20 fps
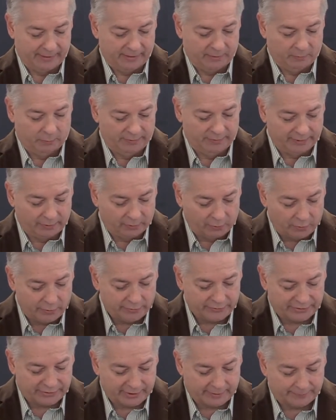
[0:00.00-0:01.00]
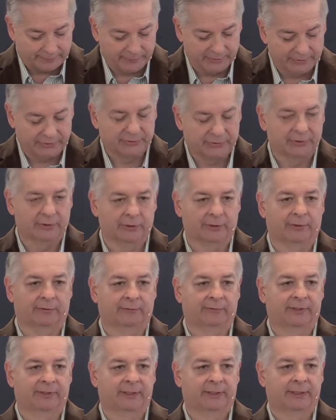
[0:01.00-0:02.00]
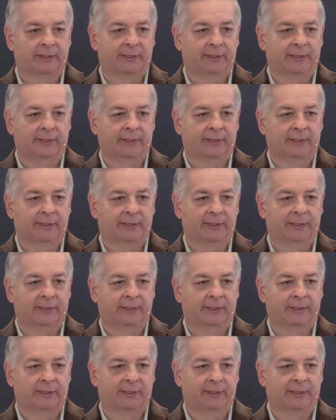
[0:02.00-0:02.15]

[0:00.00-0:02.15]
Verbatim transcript: When the Lord's Supper is served,